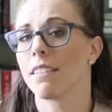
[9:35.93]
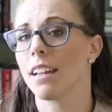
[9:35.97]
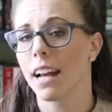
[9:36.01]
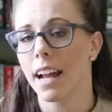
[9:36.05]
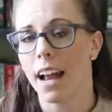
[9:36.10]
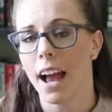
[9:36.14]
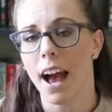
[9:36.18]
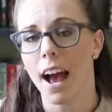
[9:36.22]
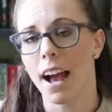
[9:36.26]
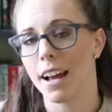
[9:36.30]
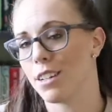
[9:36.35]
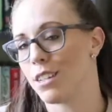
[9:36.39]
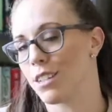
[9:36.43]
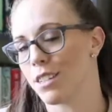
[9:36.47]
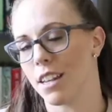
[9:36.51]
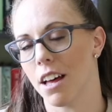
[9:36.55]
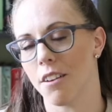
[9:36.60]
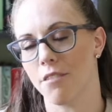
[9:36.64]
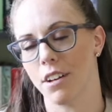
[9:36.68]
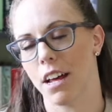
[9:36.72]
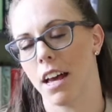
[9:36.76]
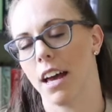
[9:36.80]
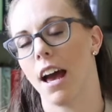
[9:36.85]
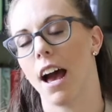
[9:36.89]
Like, I just
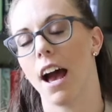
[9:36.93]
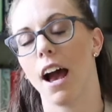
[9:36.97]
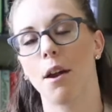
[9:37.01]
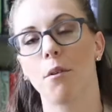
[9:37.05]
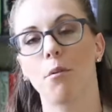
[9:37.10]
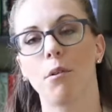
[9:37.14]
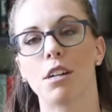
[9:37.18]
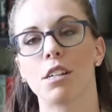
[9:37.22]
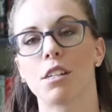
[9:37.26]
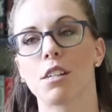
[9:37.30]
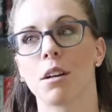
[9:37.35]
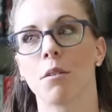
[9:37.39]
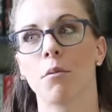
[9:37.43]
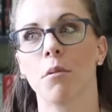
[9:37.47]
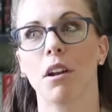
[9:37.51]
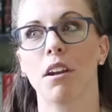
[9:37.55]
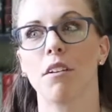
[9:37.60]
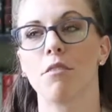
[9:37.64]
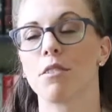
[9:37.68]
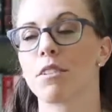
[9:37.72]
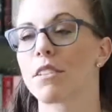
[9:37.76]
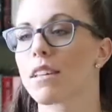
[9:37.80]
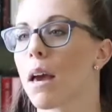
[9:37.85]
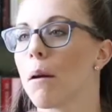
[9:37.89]
loved it. I wish it would
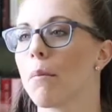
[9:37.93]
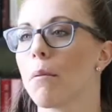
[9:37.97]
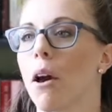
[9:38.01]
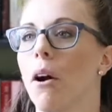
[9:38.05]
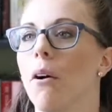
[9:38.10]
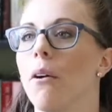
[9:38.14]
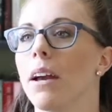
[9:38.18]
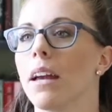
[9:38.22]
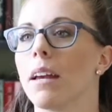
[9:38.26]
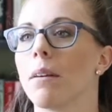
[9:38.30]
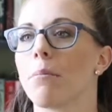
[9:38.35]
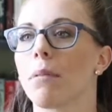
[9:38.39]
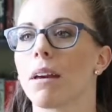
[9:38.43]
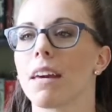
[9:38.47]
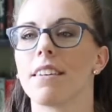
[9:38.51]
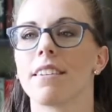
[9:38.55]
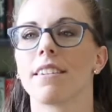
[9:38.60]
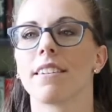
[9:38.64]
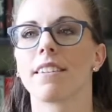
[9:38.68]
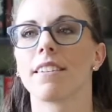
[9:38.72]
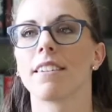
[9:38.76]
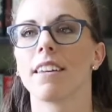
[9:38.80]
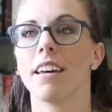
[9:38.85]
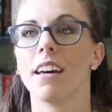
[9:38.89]
have just kept going
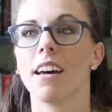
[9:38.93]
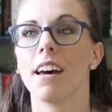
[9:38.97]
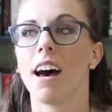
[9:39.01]
because